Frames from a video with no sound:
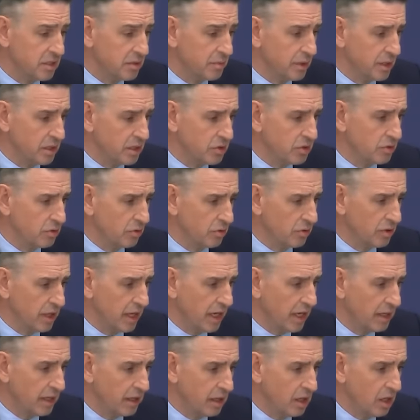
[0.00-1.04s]
to make sure
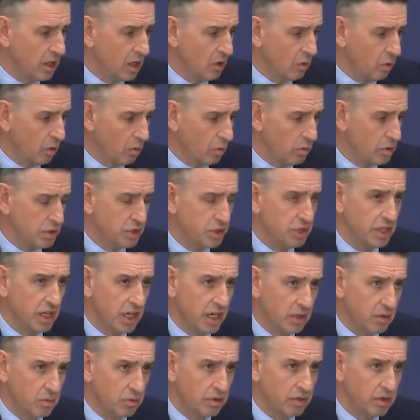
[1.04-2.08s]
that what was
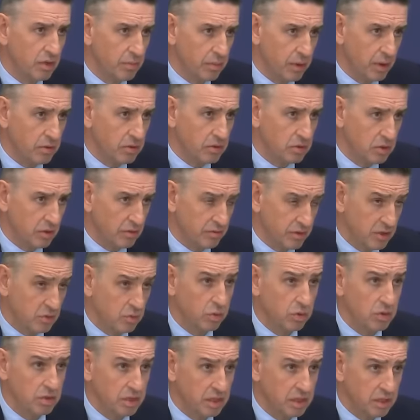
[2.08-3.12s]
shared with the post office
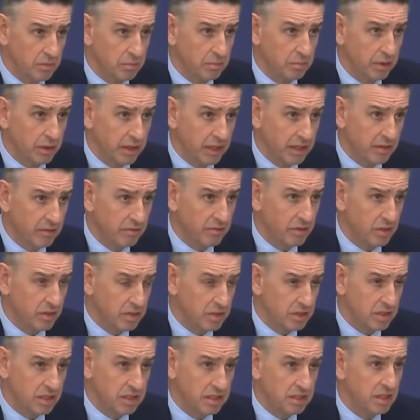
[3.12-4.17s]
was complete
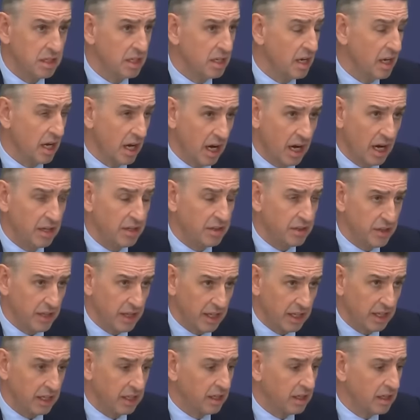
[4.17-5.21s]
versus, I
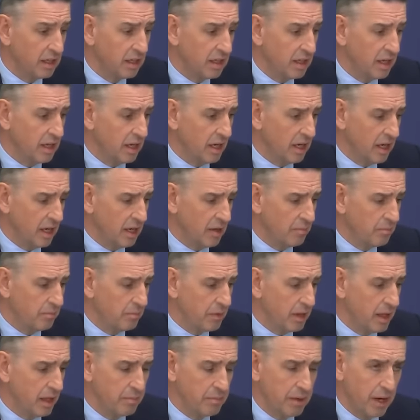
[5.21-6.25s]
think,
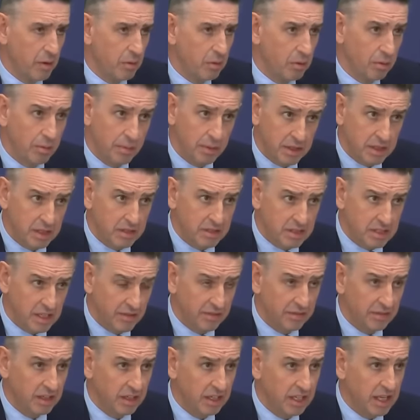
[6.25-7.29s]
it may well be, but there's
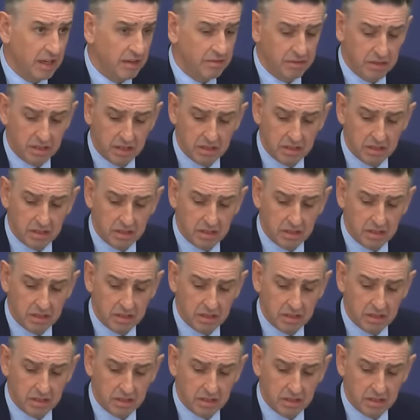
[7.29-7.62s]
definitely